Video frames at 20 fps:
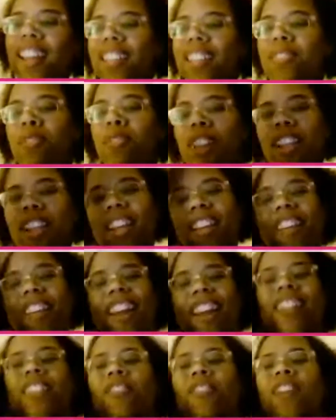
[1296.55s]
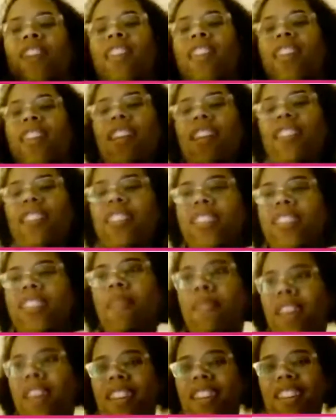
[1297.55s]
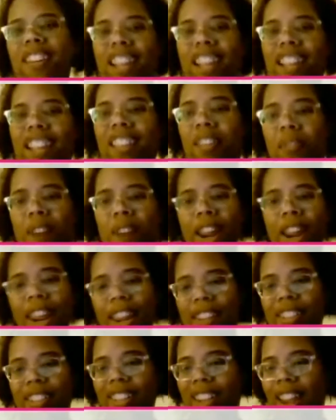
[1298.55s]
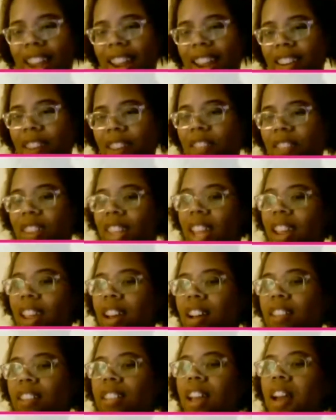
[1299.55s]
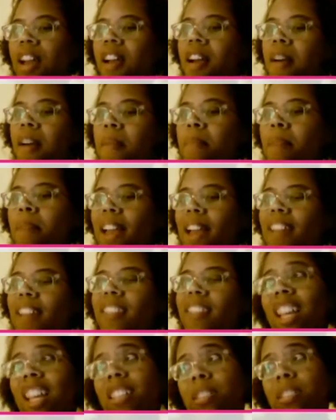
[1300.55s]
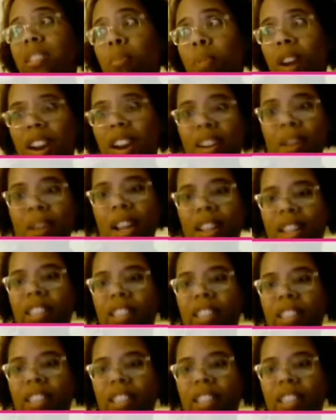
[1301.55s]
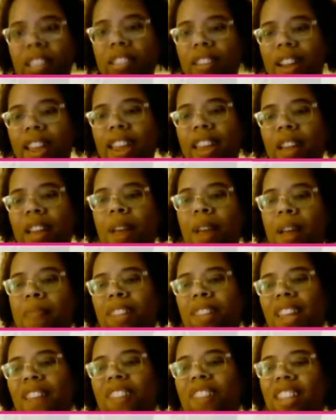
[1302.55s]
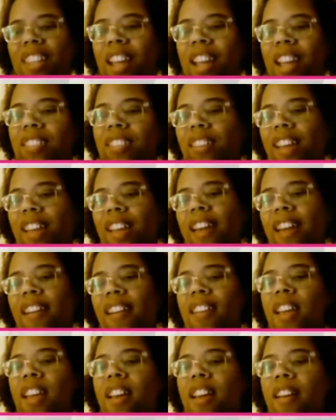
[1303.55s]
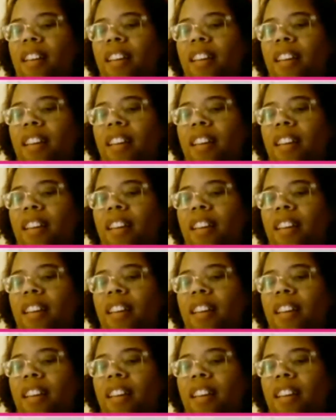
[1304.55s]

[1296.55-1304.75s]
It's really crazy right now because I've been in the rain today and everything else. But that's part of me. That's who I am. I believe in the natural hair.